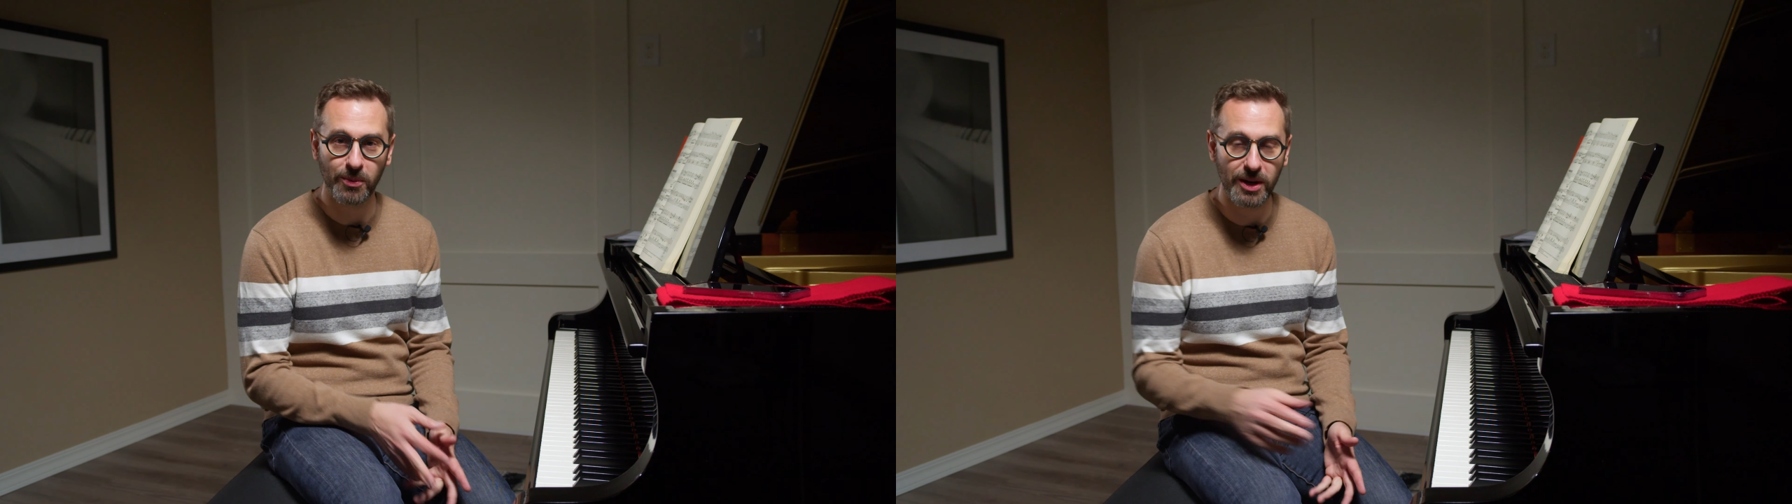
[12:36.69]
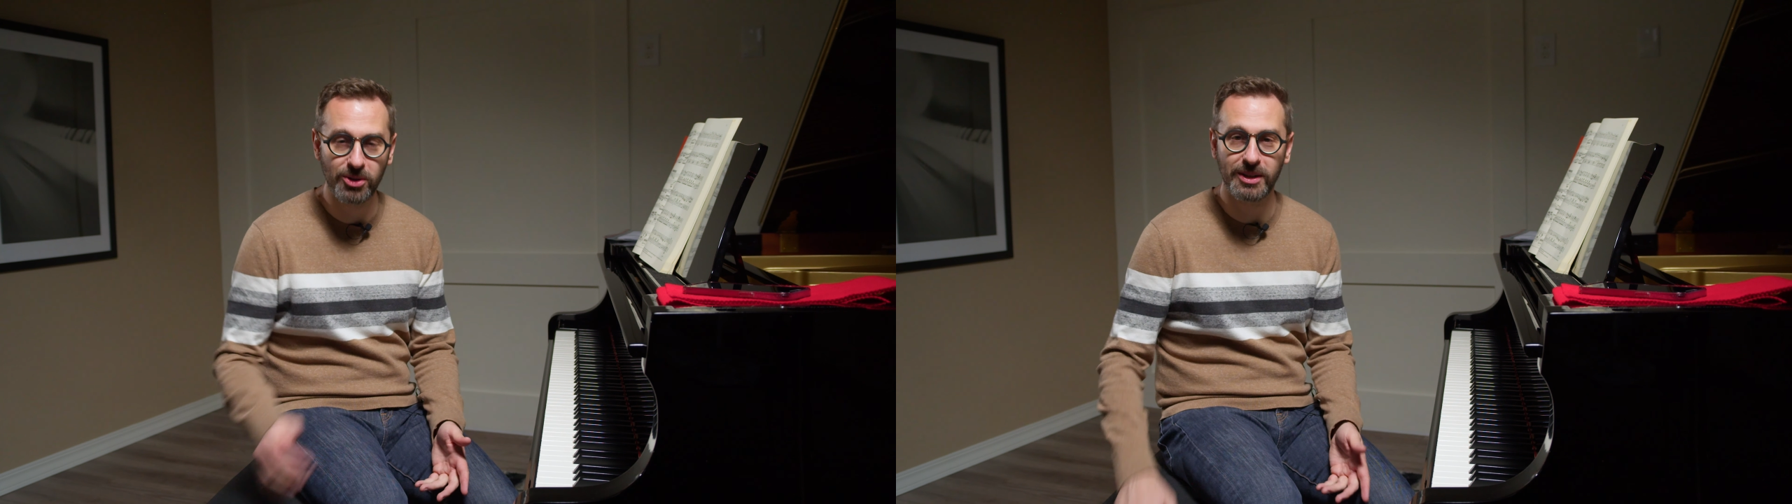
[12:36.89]

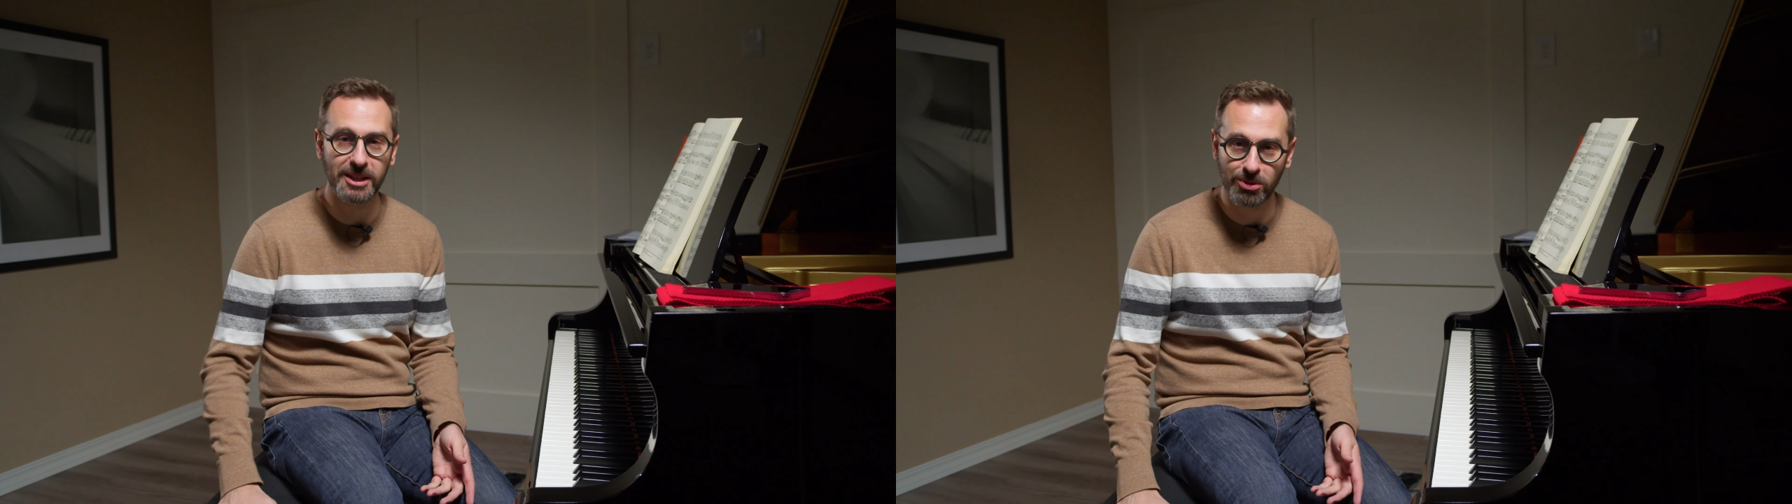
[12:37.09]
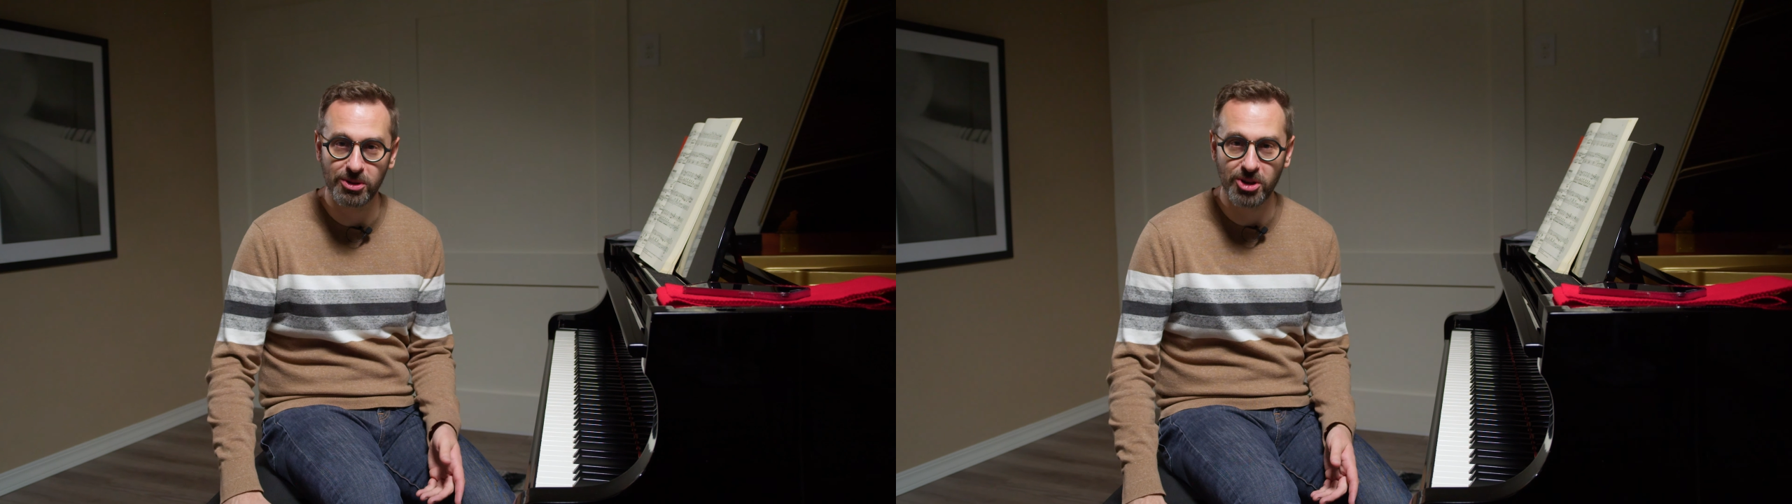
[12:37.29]
when you
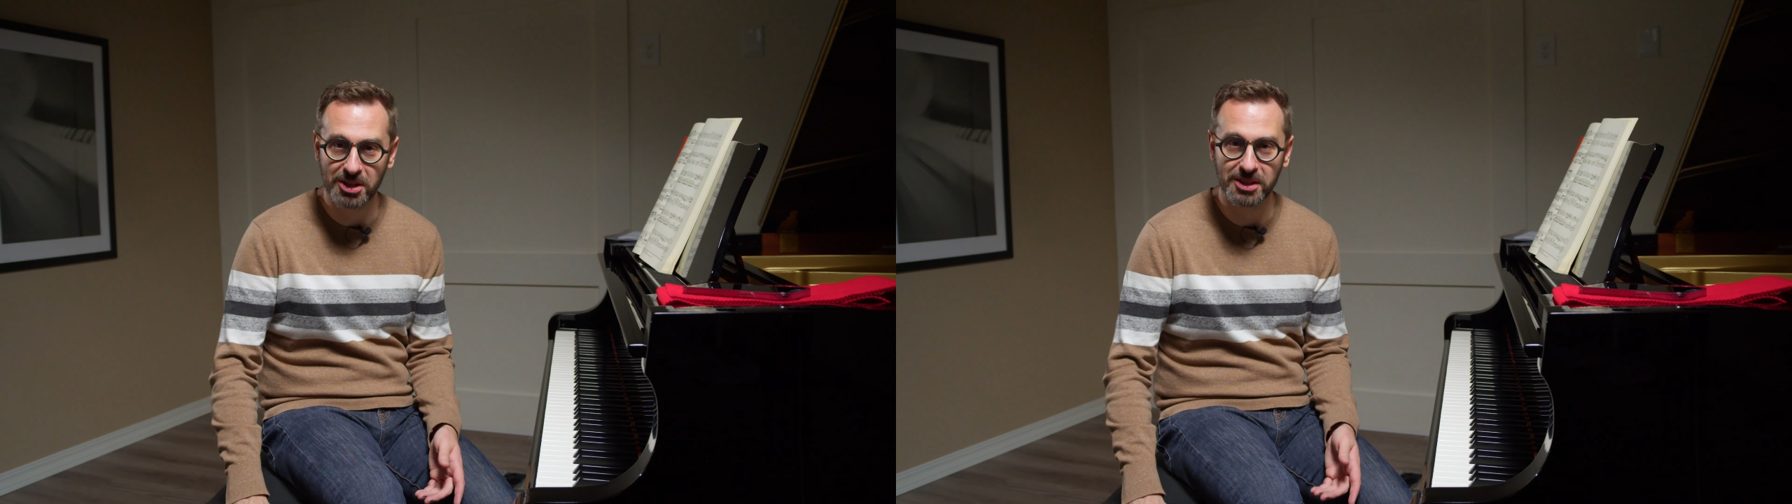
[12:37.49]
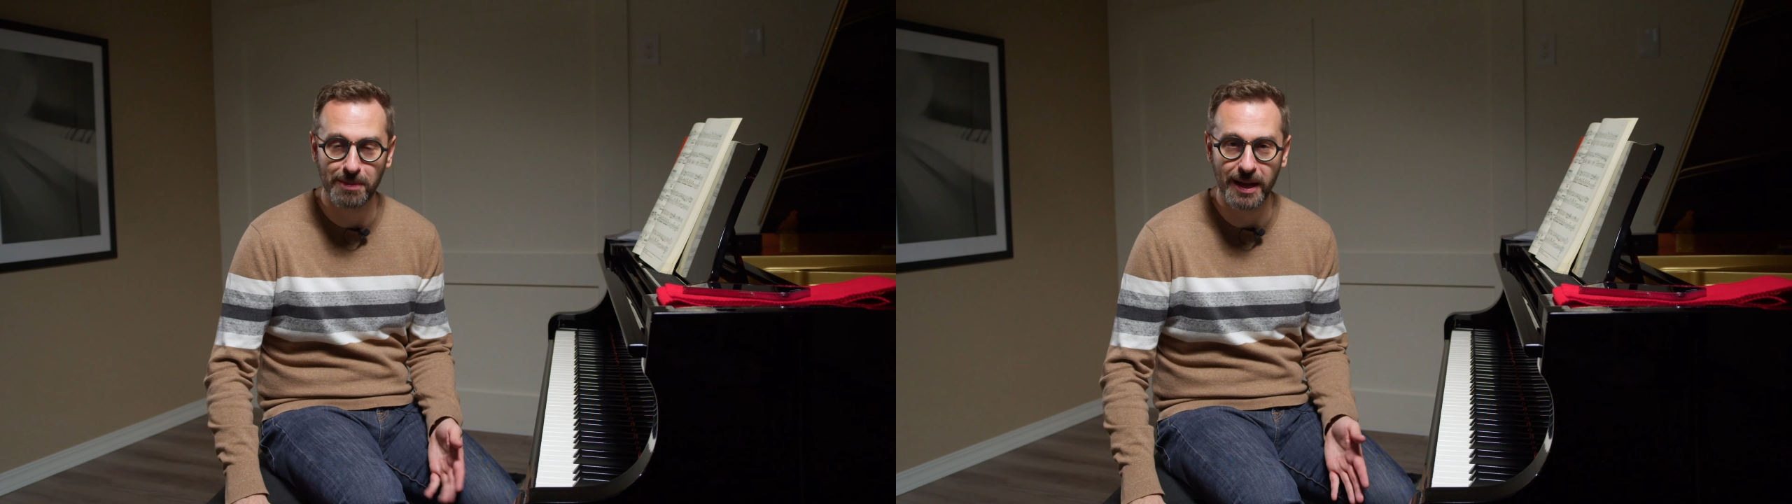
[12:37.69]
need to
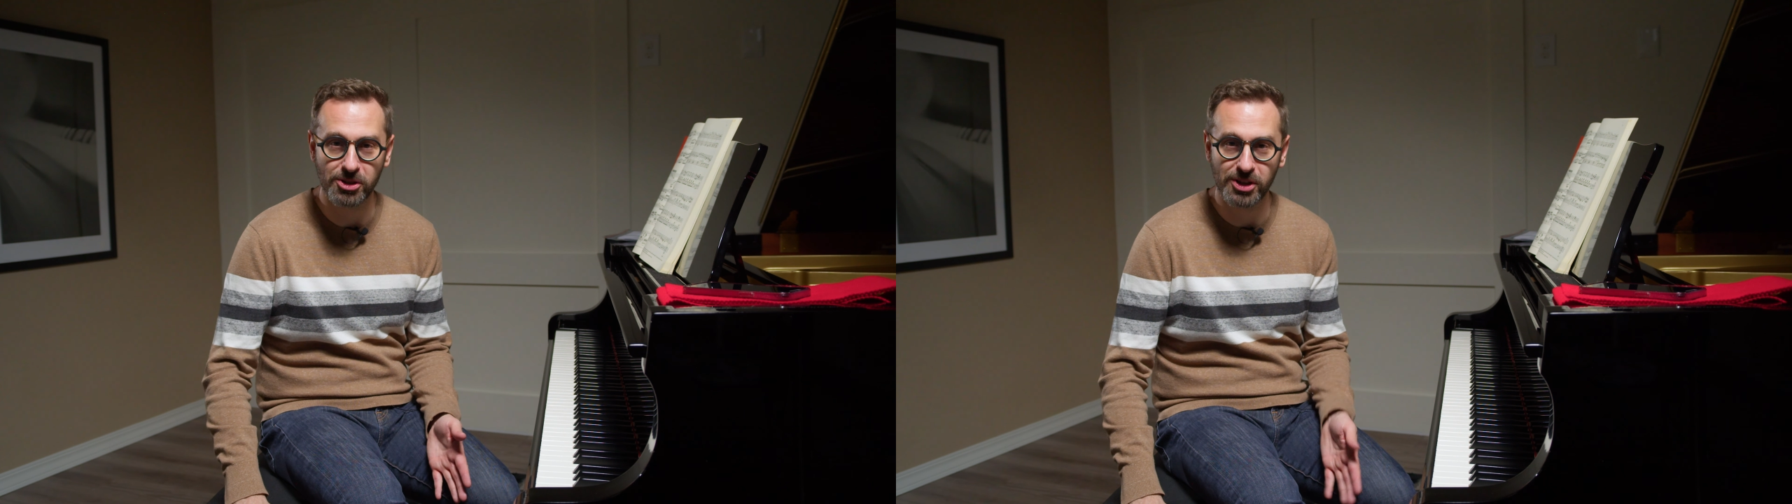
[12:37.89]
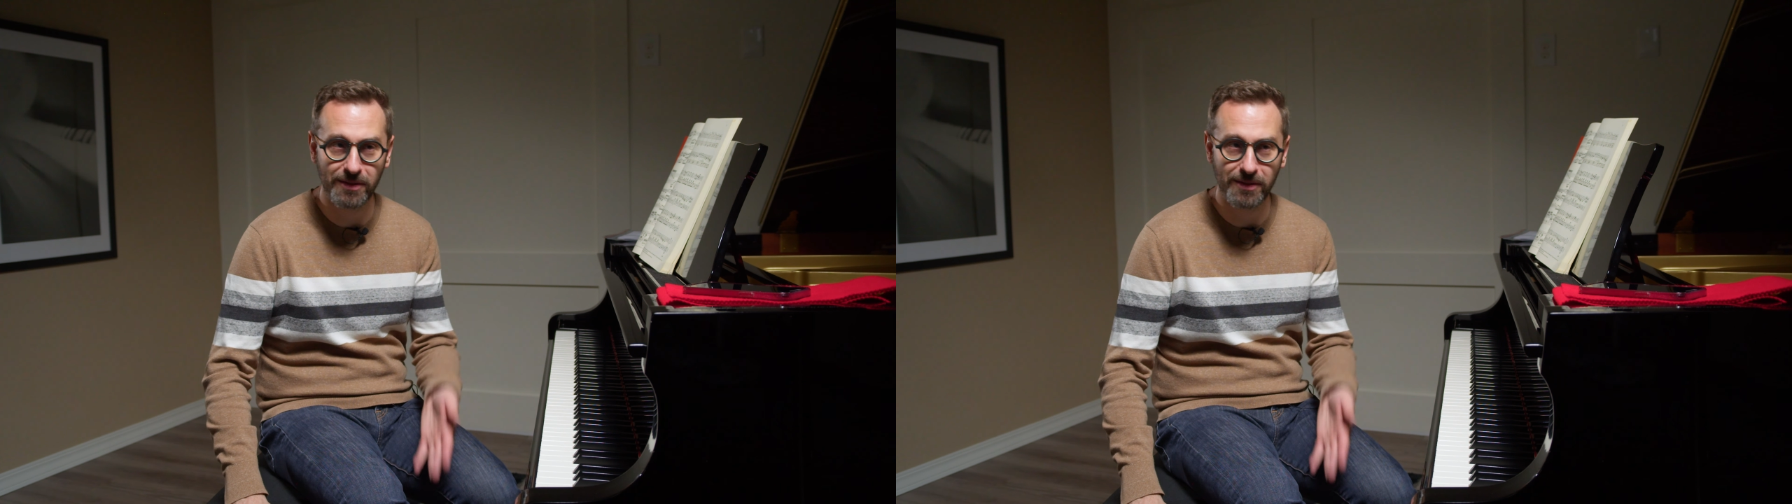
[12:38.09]
adjust the bench.